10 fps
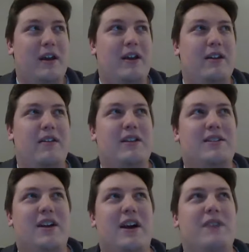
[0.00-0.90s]
And
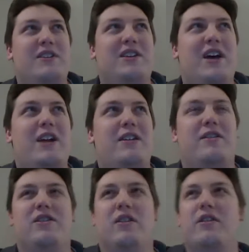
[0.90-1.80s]
that's kind of a side
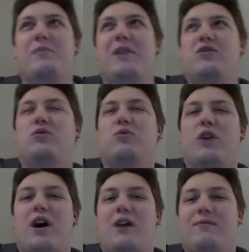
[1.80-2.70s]
that's a little bit cooled
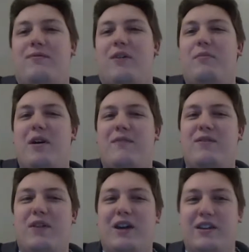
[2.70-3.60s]
off from, I
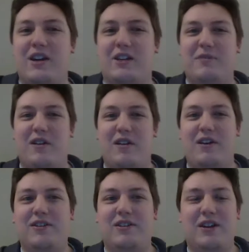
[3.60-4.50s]
feel the Hickman
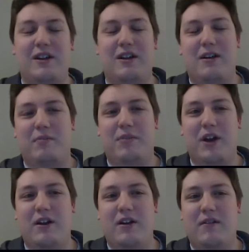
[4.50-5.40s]
things.
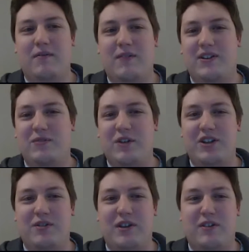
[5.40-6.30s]
But Vince, what
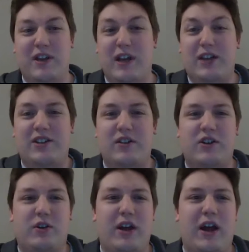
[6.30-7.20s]
did you think of this? I still
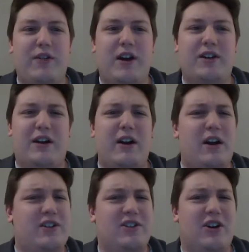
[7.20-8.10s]
enjoy it. I thought Terry
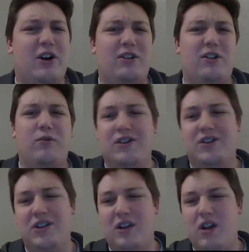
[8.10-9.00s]
Dodson's art though
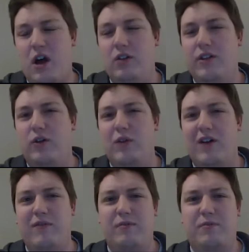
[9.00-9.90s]
was a little
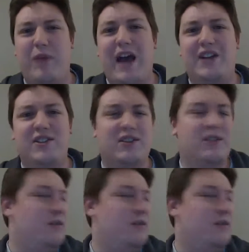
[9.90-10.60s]
rough in patches.